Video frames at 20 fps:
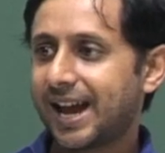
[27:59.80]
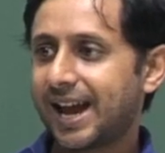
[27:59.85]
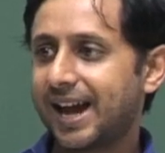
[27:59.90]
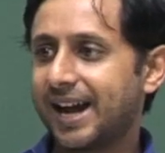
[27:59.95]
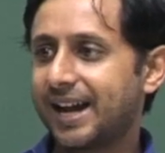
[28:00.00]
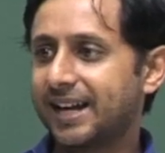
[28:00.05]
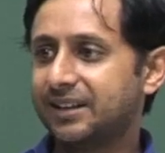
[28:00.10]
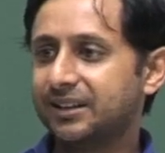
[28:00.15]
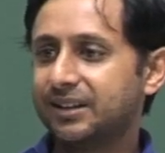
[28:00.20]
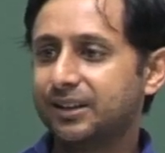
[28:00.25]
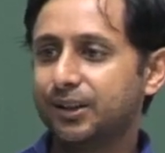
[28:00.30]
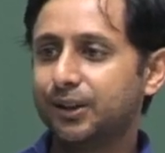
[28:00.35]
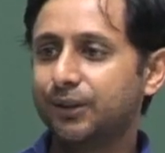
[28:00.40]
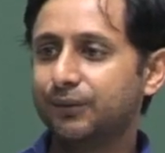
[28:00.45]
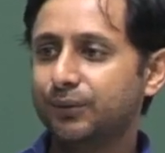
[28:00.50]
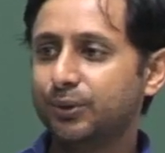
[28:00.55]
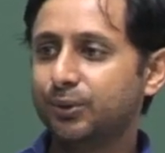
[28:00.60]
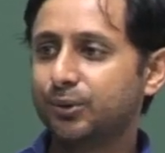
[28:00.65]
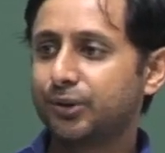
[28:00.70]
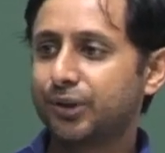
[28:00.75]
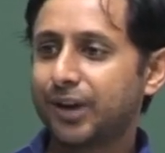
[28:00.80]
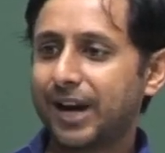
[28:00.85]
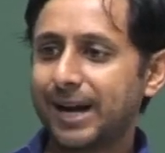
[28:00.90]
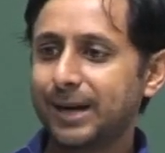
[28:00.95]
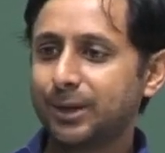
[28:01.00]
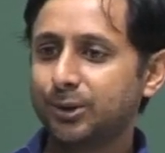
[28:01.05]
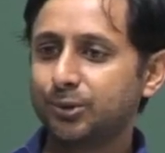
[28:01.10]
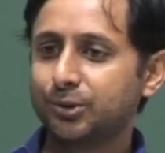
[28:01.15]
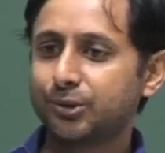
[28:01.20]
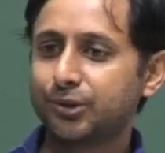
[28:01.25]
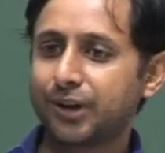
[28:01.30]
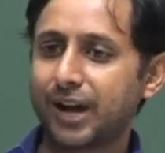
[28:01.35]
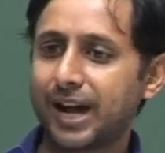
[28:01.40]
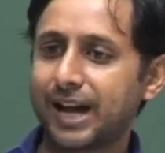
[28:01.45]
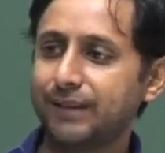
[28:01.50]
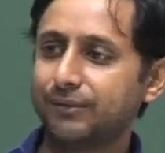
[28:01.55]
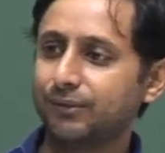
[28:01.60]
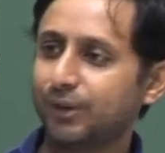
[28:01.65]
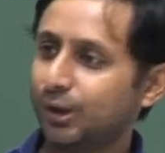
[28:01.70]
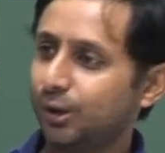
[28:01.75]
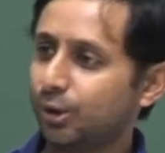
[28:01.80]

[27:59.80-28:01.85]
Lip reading: And if you try to drive a